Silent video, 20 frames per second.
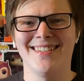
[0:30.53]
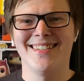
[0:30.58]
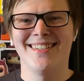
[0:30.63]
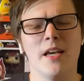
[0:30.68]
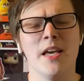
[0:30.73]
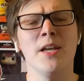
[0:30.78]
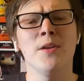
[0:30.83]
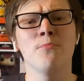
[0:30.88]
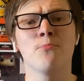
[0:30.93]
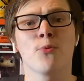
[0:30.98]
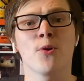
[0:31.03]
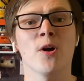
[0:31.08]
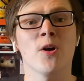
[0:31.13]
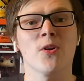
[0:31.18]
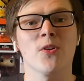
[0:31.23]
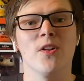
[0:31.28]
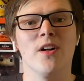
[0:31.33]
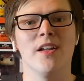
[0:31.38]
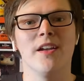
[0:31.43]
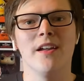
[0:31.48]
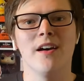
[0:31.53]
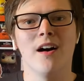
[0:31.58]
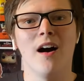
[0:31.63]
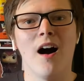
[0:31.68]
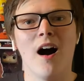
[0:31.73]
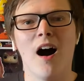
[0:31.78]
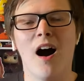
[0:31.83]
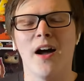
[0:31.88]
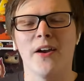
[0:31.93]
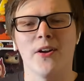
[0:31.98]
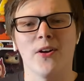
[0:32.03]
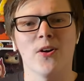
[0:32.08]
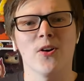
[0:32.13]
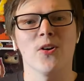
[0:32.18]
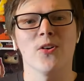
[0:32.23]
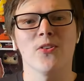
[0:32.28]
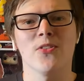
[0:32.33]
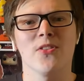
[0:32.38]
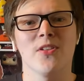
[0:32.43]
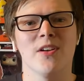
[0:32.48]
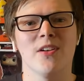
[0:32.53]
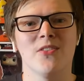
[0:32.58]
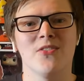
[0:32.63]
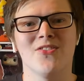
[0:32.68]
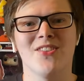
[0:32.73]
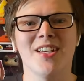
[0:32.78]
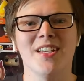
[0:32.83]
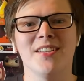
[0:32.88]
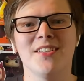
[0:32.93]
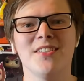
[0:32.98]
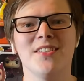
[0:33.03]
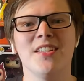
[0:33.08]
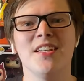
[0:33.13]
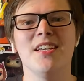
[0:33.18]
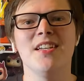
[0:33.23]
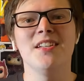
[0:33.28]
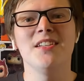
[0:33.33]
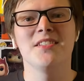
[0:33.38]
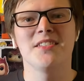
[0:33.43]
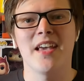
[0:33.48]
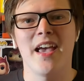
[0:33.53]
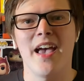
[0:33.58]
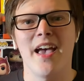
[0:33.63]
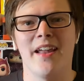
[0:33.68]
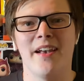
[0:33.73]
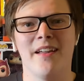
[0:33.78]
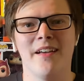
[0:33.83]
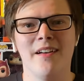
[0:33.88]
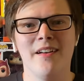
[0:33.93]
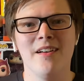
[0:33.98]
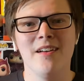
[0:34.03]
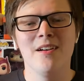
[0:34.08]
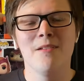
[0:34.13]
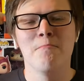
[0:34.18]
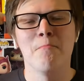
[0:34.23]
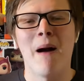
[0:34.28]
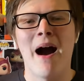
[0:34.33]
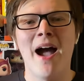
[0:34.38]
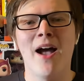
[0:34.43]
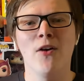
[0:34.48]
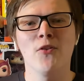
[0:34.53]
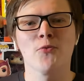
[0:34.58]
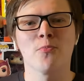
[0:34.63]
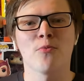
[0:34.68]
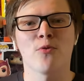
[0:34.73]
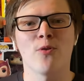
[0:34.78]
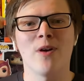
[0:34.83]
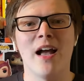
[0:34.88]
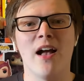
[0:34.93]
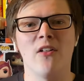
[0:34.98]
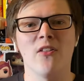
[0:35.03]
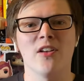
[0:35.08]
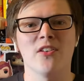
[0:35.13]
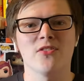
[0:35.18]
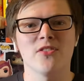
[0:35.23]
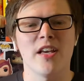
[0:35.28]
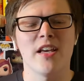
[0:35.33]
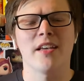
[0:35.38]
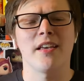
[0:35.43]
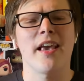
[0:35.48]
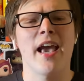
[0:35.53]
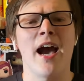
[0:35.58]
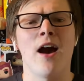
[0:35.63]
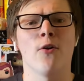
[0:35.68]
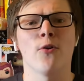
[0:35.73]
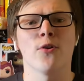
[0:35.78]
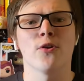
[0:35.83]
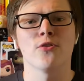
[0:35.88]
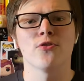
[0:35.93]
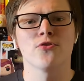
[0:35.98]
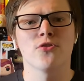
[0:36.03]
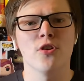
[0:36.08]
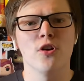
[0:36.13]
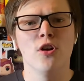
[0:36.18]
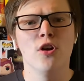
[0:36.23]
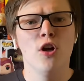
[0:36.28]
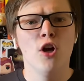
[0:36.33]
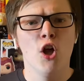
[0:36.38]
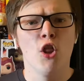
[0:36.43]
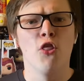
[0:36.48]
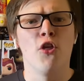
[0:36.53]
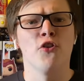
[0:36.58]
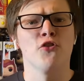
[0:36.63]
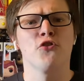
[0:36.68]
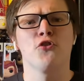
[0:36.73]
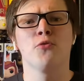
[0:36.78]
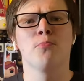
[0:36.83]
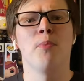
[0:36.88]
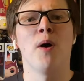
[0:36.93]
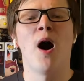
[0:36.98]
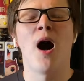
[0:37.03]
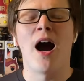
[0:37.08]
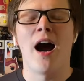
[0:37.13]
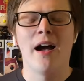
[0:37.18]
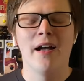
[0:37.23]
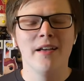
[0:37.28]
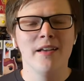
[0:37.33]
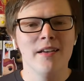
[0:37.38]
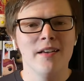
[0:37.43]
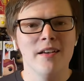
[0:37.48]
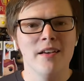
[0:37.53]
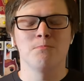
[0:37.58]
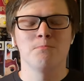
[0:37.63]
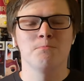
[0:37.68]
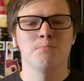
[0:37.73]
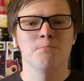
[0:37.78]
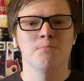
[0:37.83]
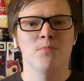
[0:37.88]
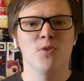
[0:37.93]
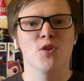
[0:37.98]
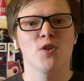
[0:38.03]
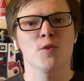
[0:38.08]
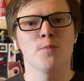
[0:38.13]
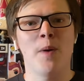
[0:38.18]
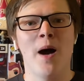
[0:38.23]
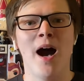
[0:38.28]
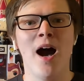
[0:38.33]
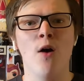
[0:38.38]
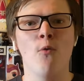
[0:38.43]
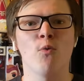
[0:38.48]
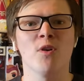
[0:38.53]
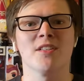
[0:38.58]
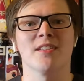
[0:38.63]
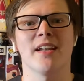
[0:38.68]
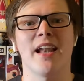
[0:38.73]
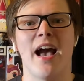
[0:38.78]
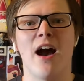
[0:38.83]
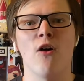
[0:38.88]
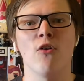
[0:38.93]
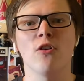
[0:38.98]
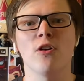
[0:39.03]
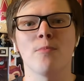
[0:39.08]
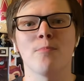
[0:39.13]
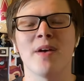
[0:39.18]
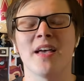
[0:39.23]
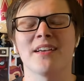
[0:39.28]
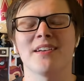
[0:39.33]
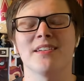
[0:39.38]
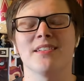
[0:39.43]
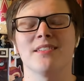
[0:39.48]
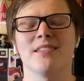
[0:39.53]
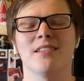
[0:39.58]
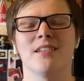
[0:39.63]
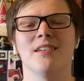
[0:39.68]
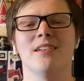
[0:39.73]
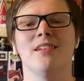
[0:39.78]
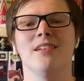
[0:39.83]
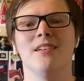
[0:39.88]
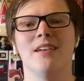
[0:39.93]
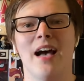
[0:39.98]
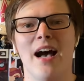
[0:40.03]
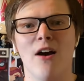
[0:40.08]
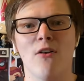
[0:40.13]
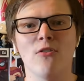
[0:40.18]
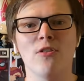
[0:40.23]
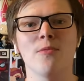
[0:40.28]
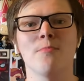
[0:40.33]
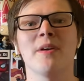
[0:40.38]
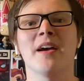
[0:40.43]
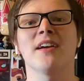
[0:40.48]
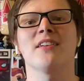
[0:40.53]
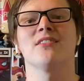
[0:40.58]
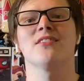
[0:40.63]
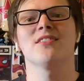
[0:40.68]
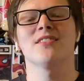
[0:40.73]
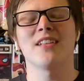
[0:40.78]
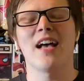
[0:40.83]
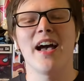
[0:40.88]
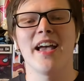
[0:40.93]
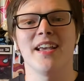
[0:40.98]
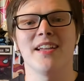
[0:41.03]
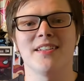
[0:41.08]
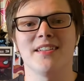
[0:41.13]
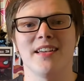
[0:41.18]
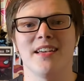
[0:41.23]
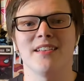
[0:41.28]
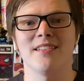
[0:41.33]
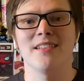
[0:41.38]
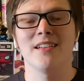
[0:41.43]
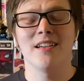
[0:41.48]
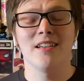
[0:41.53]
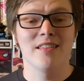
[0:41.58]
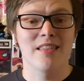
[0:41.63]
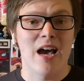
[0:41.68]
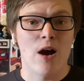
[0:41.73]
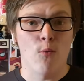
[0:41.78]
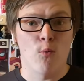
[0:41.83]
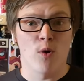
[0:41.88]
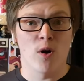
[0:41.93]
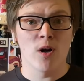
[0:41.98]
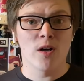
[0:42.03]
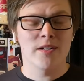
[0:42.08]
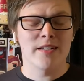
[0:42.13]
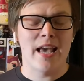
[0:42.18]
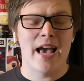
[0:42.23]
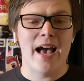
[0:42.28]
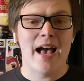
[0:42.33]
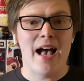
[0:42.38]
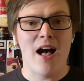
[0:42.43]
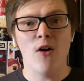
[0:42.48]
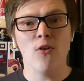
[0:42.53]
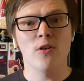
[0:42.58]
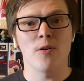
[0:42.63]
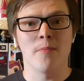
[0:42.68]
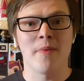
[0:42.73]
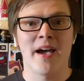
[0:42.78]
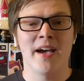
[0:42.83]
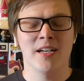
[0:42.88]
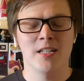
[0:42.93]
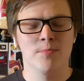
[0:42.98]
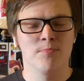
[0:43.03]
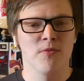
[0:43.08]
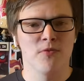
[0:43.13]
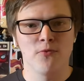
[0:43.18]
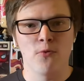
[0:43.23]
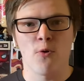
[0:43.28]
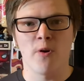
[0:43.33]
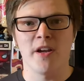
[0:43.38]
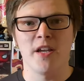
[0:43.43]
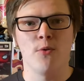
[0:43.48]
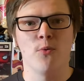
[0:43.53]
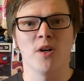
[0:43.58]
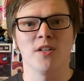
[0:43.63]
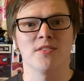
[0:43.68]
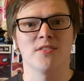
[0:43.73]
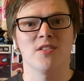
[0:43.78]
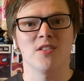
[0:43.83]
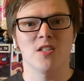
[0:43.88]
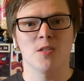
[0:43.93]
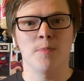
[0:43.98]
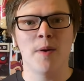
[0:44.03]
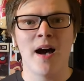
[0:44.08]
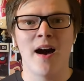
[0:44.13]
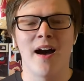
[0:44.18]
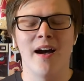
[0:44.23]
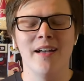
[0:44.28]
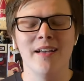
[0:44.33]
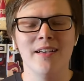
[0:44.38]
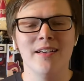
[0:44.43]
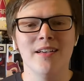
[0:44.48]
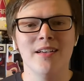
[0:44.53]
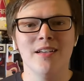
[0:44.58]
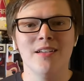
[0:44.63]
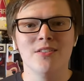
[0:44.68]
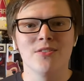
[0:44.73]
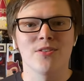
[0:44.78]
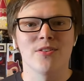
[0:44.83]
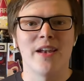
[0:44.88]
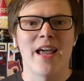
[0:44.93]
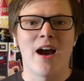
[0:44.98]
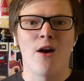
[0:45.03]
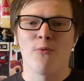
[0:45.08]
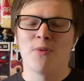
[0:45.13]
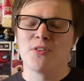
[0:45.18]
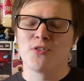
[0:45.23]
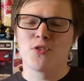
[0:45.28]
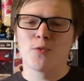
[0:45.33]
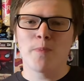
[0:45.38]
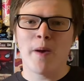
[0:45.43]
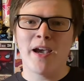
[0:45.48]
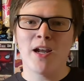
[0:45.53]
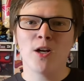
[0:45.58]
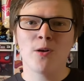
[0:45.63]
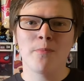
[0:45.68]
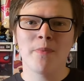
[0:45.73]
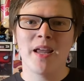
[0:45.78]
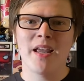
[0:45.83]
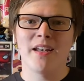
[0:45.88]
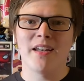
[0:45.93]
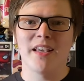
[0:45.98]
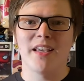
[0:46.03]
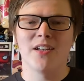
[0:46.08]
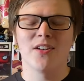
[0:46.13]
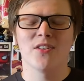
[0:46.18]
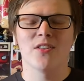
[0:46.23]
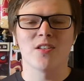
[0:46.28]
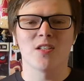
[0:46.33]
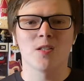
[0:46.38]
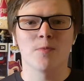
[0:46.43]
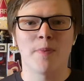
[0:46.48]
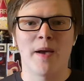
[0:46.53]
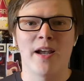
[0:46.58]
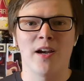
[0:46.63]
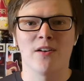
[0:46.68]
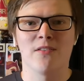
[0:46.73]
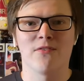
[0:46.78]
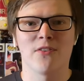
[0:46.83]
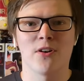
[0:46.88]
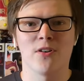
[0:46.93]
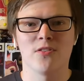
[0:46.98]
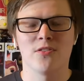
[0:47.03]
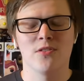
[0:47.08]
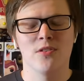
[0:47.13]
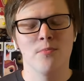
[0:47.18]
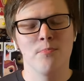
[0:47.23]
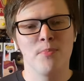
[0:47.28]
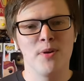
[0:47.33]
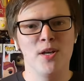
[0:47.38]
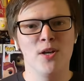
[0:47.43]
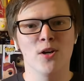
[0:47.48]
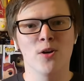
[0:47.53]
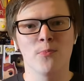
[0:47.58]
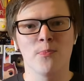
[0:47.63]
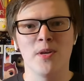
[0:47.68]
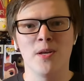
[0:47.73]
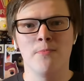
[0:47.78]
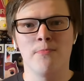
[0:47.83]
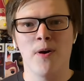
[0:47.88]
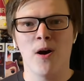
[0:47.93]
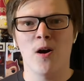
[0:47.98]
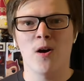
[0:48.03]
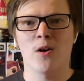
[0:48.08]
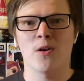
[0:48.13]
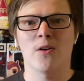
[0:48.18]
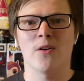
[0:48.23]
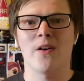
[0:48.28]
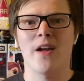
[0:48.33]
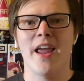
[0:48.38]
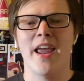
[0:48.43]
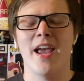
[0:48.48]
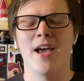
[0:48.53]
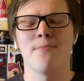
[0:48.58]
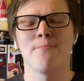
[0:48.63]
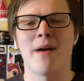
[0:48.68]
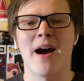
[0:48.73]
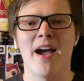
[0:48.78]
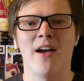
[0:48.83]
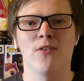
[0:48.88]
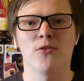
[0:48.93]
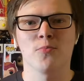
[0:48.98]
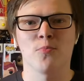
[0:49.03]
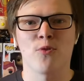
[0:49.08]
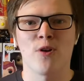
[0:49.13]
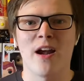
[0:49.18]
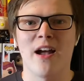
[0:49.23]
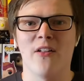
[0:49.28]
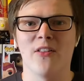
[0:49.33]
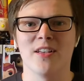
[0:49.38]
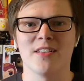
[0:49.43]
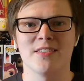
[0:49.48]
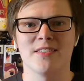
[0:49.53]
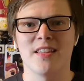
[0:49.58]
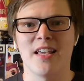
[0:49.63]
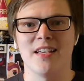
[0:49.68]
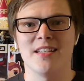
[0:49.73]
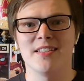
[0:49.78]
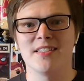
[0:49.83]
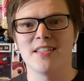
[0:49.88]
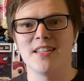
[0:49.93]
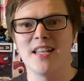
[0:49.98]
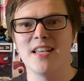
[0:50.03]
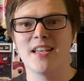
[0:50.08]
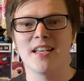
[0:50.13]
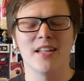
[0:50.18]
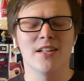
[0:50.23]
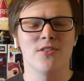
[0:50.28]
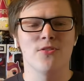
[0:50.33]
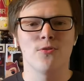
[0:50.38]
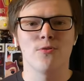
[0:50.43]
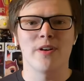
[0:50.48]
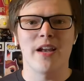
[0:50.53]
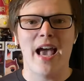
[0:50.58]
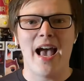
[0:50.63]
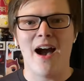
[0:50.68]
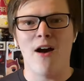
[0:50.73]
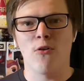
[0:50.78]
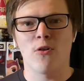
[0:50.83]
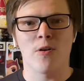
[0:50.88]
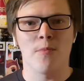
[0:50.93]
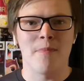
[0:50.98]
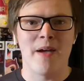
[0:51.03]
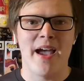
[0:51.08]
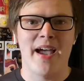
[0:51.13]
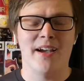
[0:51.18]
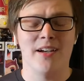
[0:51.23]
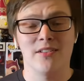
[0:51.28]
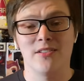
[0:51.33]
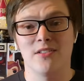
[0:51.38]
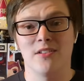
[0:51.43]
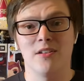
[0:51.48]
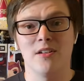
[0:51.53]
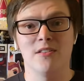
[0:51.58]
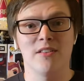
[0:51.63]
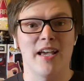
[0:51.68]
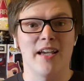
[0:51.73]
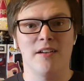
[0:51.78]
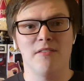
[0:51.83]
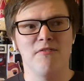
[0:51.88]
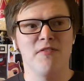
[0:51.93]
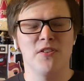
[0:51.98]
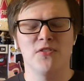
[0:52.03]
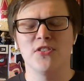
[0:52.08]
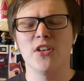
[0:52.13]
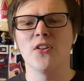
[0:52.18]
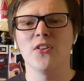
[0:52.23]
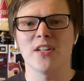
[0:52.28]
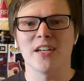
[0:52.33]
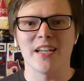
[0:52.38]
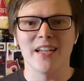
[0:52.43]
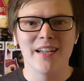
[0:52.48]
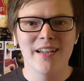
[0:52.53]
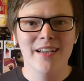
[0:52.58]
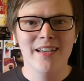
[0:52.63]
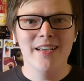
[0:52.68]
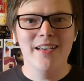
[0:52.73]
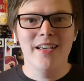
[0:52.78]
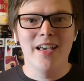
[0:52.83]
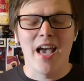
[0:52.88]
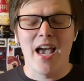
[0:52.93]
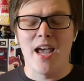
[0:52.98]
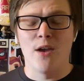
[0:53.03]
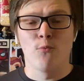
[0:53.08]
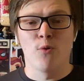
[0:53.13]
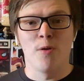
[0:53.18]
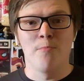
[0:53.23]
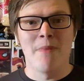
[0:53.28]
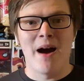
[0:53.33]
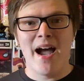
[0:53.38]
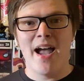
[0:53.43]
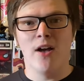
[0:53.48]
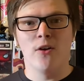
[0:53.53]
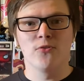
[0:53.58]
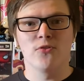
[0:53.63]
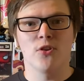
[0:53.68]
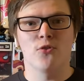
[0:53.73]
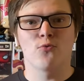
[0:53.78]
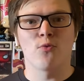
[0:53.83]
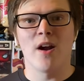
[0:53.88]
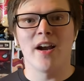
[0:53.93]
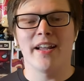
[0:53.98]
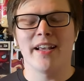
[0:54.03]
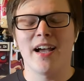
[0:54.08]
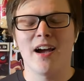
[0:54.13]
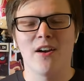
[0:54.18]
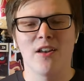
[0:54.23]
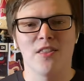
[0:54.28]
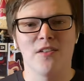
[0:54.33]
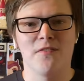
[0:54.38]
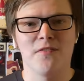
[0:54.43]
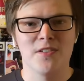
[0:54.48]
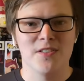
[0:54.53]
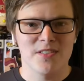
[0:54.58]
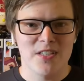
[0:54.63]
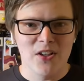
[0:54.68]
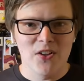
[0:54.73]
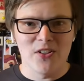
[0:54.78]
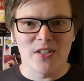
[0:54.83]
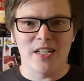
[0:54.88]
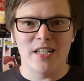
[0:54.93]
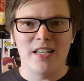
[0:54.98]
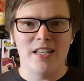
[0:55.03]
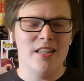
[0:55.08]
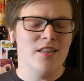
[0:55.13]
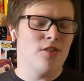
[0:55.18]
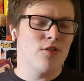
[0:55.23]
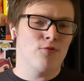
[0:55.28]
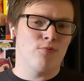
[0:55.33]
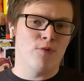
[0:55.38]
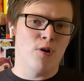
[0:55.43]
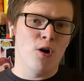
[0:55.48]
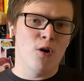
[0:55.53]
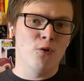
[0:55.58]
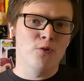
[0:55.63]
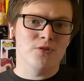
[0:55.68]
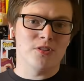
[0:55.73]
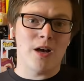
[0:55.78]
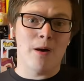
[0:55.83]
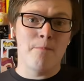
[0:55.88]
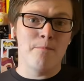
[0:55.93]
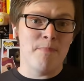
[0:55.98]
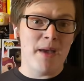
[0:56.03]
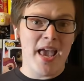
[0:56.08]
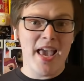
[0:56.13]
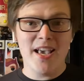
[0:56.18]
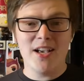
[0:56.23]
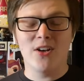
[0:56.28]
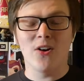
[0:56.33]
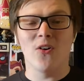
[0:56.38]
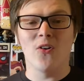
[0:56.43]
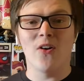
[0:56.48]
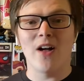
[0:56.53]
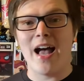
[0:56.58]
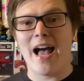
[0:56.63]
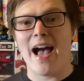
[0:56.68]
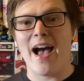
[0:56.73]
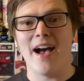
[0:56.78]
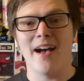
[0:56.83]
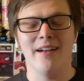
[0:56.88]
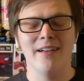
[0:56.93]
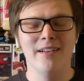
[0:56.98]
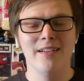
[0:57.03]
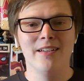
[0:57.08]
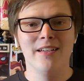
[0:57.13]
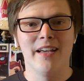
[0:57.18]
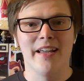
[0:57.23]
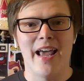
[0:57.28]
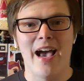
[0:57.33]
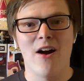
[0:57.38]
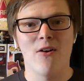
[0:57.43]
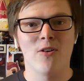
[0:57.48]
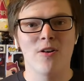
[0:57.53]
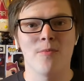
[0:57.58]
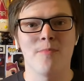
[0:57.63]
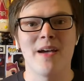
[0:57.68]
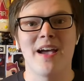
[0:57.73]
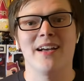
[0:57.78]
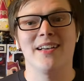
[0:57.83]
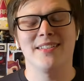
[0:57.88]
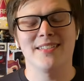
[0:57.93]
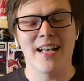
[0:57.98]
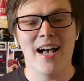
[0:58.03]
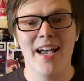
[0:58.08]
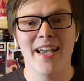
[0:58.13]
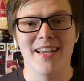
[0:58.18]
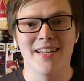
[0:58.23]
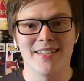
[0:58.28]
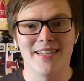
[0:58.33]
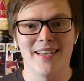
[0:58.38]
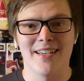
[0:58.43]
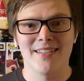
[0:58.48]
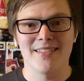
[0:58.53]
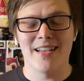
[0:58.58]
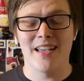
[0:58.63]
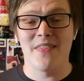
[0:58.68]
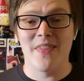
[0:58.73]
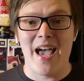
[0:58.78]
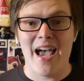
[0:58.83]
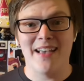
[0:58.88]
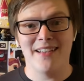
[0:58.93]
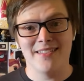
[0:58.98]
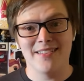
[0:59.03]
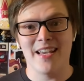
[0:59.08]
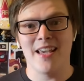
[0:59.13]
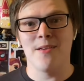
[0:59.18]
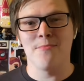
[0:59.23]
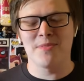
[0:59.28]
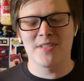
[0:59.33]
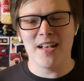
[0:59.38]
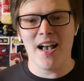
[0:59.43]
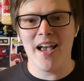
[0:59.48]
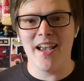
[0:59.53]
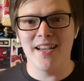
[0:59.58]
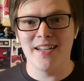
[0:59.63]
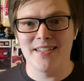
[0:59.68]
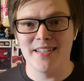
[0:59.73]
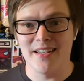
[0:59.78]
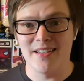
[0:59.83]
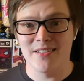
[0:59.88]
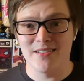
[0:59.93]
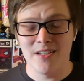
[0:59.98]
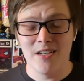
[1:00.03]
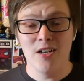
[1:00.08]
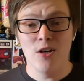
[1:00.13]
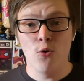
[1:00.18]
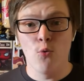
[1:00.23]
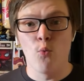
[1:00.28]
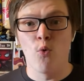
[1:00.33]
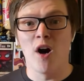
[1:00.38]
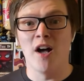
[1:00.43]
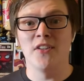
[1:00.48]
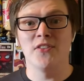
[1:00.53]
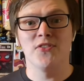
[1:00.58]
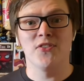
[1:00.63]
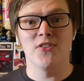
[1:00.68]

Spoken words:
In Brooklyn, on Earth 1610, Miles Morales encounters the Spot. The Spot was an Alchemax scientist that worked at Alchemax before he was the Spot. So now in Spider-Man Into the Spider-Verse, Peter B. Parker and Miles Morales, they sneak into an Alchemax facility. And when Miles is running out of the facility, he throws a bagel at an Alchemax scientist, and that same scientist was